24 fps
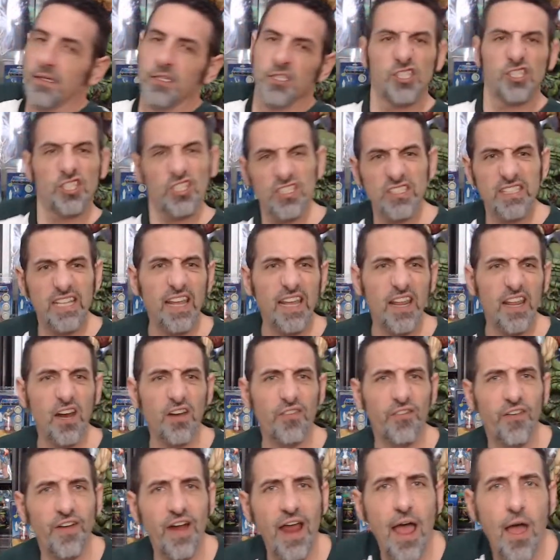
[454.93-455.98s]
She'll stay
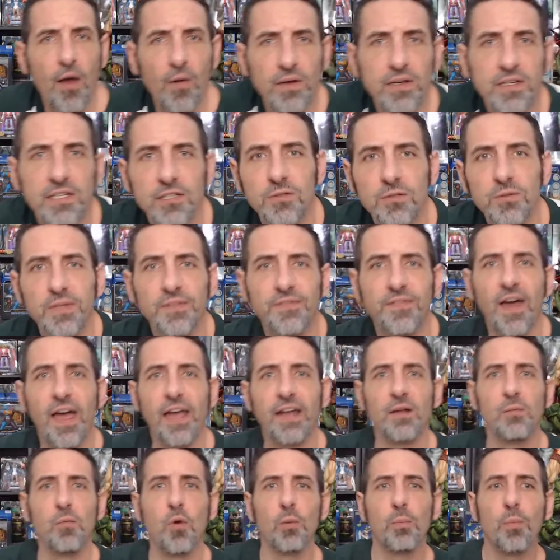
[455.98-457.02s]
there for now until we
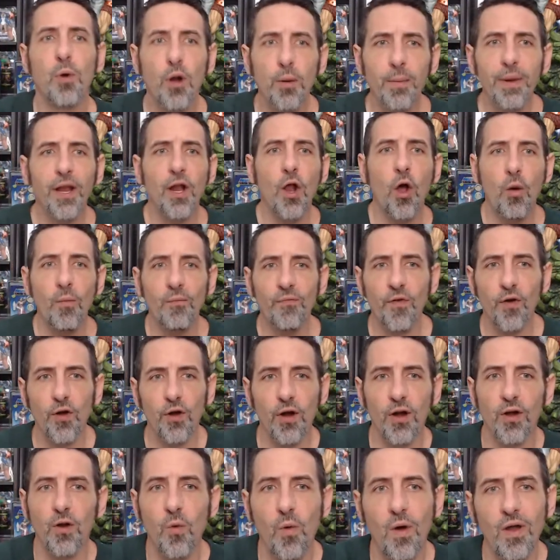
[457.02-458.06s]
find a more permanent home for
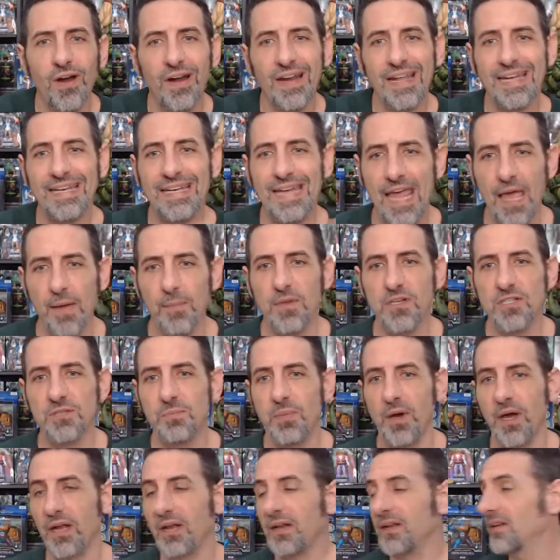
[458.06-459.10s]
her. I don't want her to get damaged,
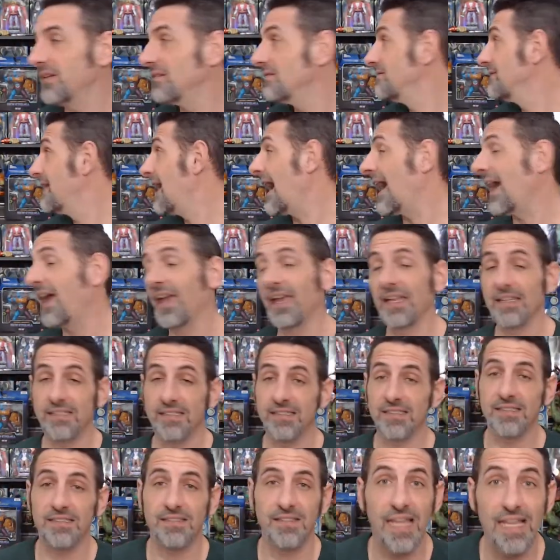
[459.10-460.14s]
but yeah,
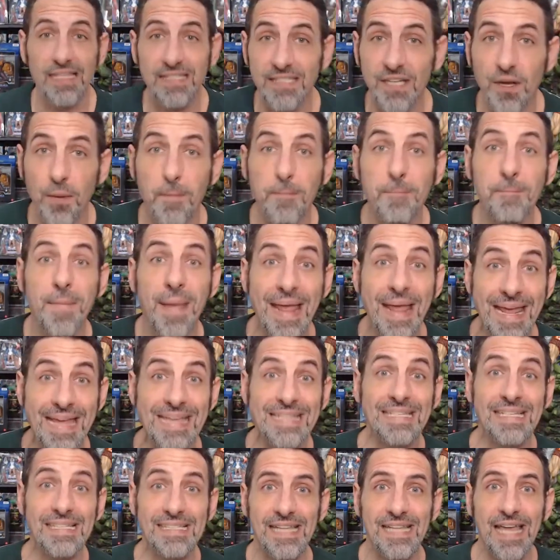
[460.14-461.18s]
it's an
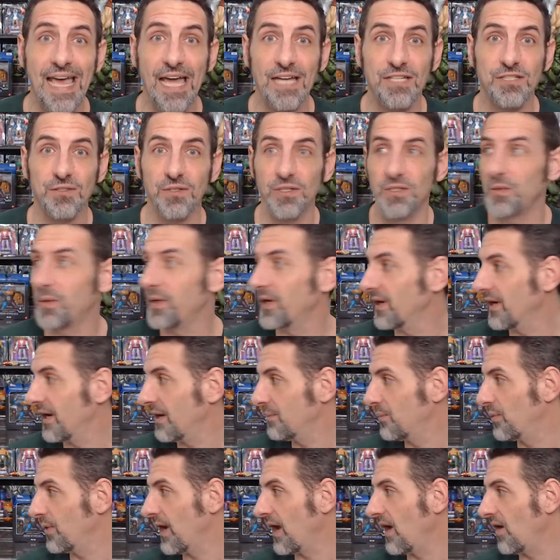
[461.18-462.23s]
amazing statue that
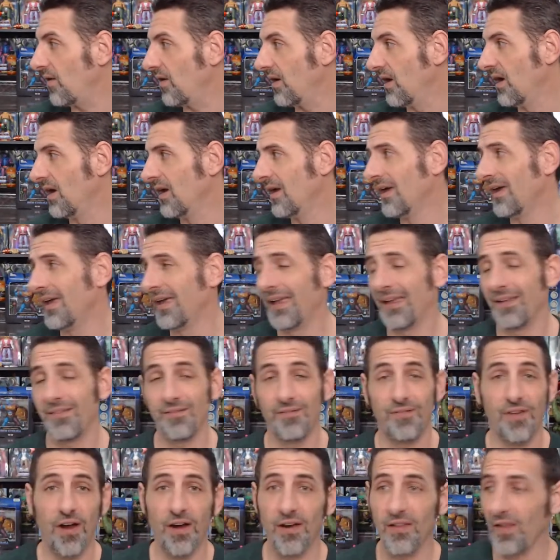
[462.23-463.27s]
Tweeterhead put out.
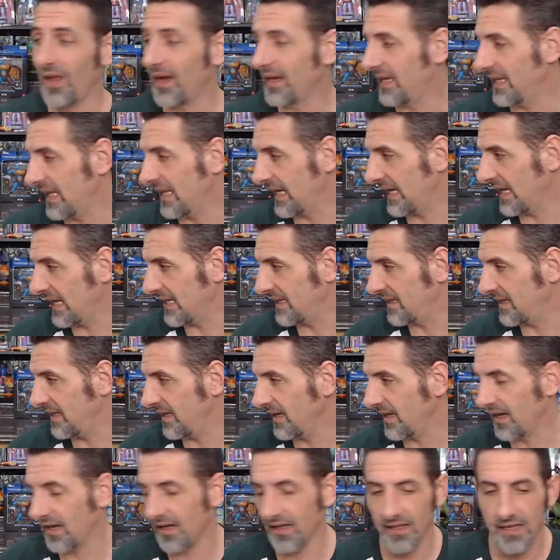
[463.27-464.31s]
Very lucky to get
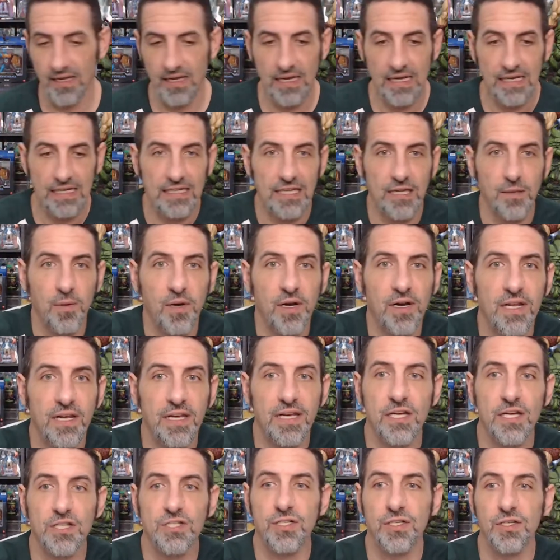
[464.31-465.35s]
the limited
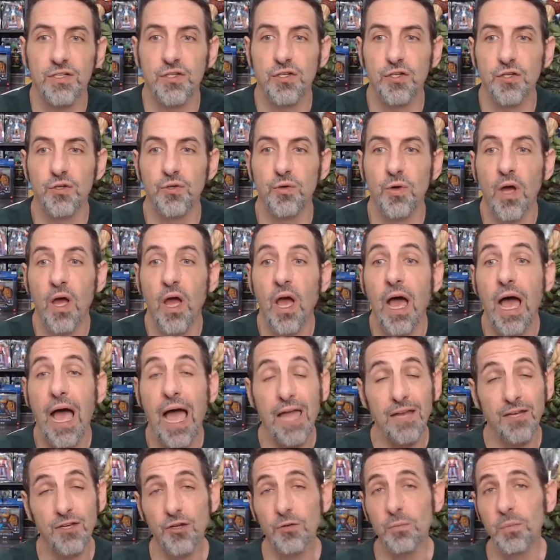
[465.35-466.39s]
edition too.
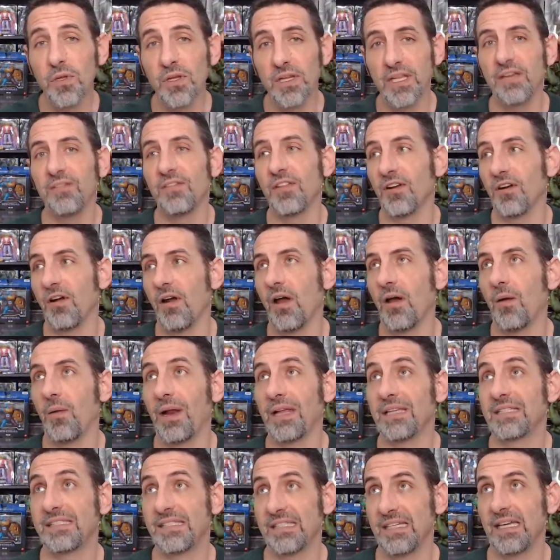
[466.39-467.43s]
I do believe there are, when
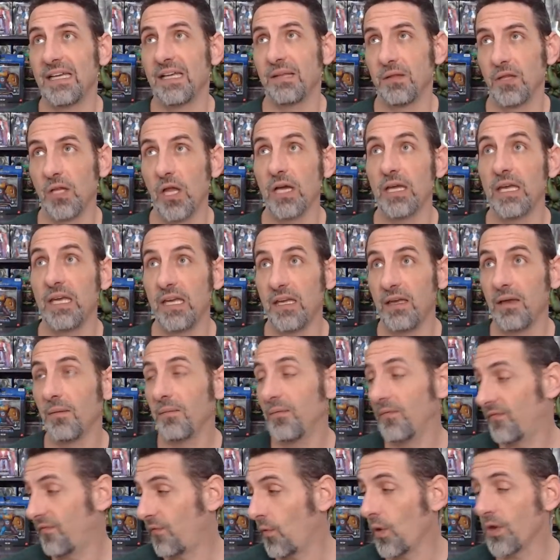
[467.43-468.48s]
I say lucky,
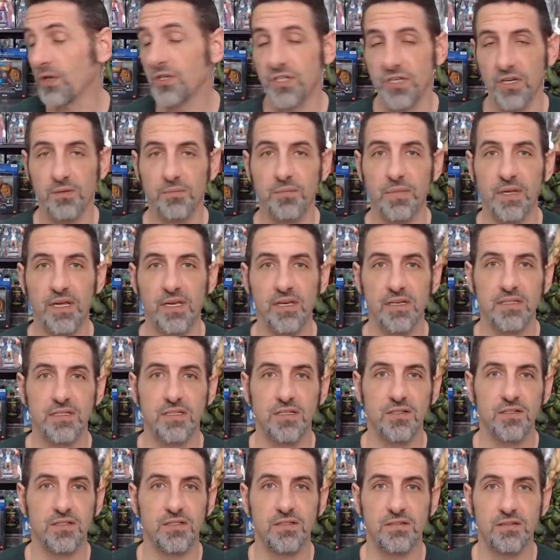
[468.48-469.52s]
I'm fortunate because
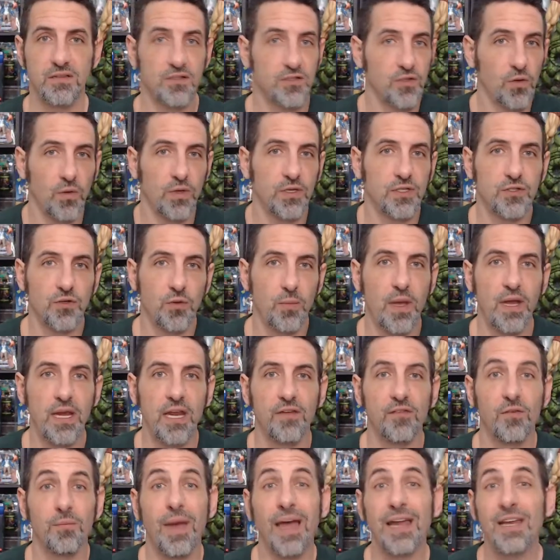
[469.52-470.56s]
there's only so many
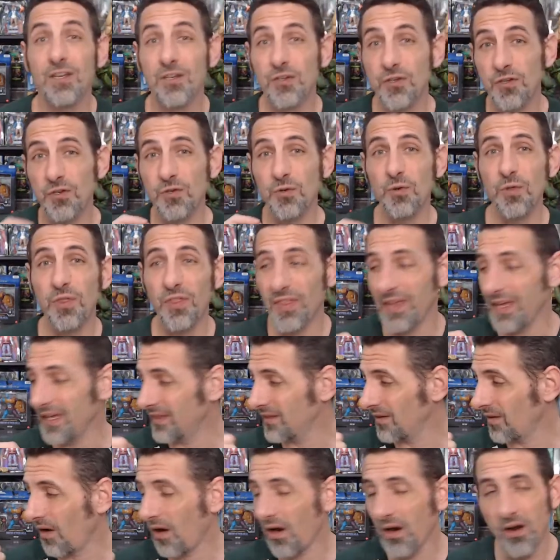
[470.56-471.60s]
of them. I do think
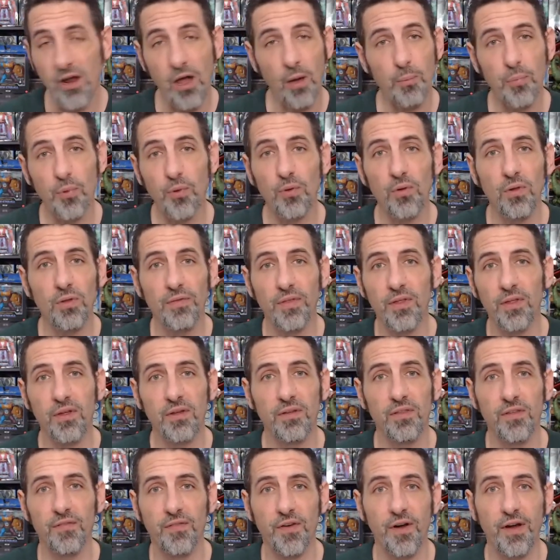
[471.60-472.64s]
there are a couple
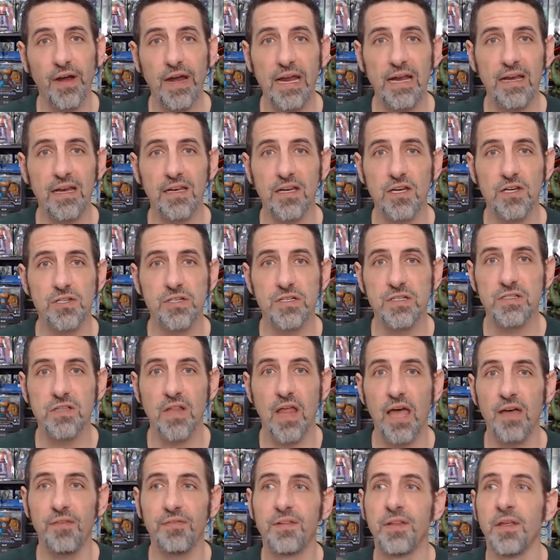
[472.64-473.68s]
of the variant editions
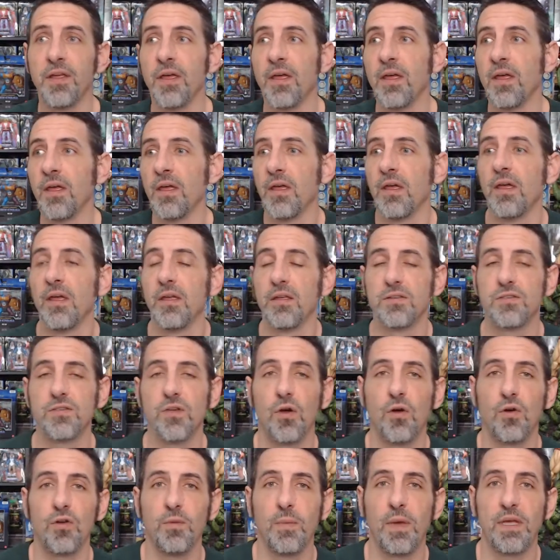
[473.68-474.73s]
left.
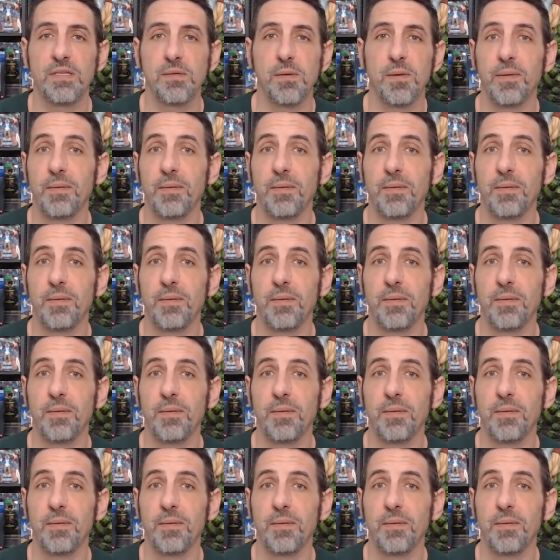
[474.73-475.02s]
So you might